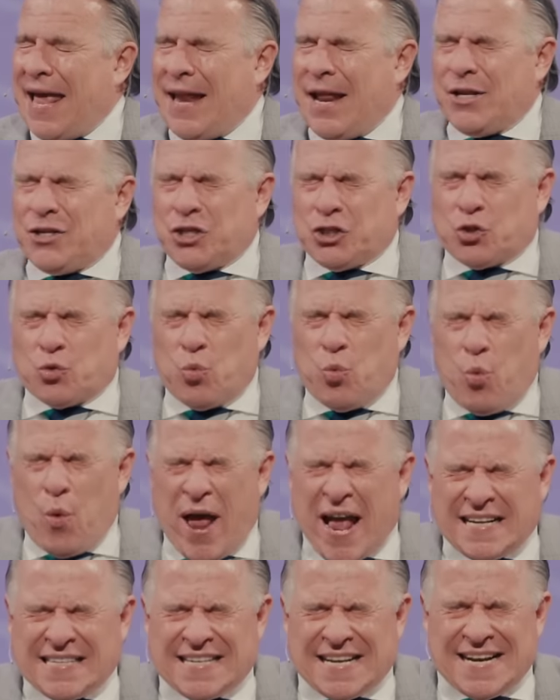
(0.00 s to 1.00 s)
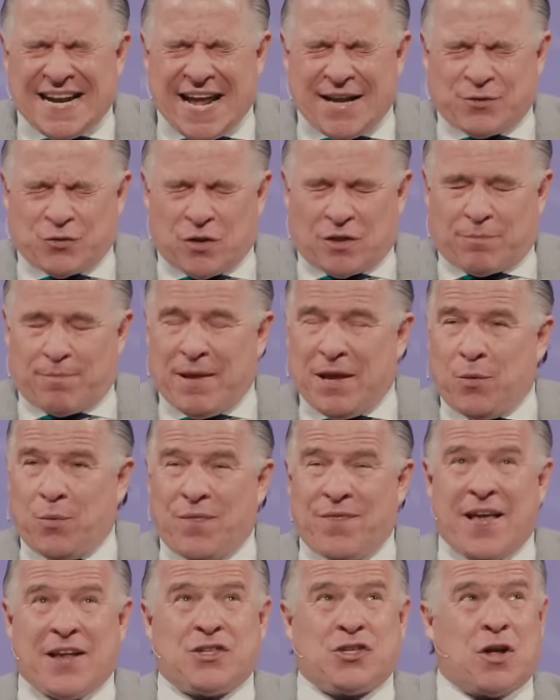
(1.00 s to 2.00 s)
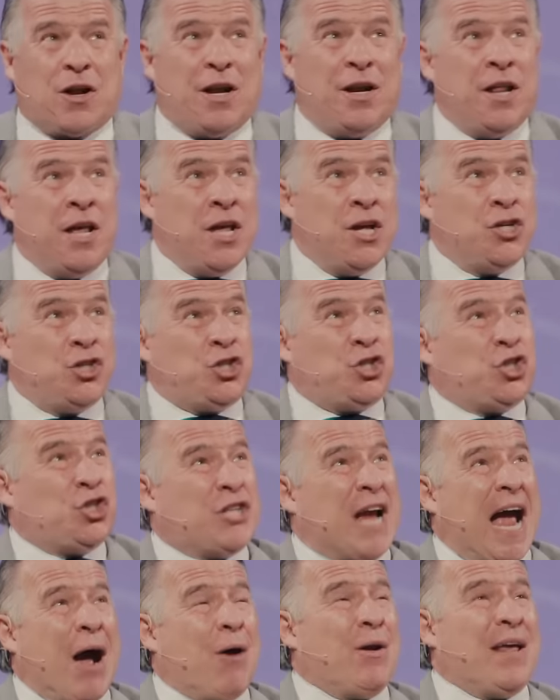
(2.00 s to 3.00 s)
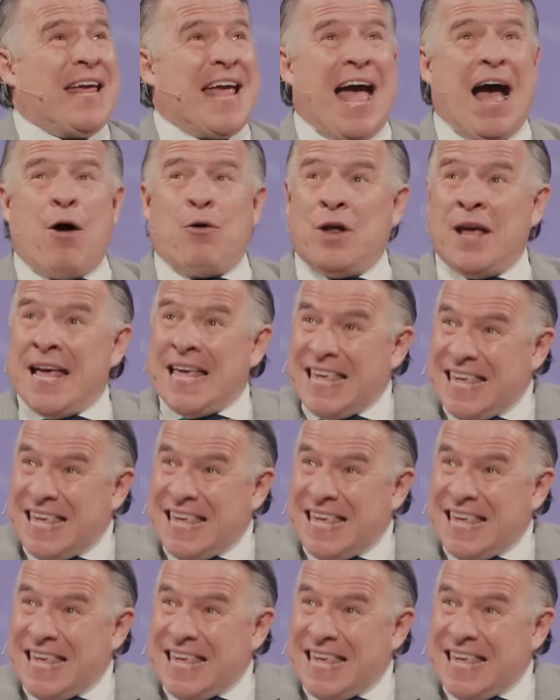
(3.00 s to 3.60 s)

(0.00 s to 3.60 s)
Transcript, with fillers: and it just resonates with me when they started shouting out,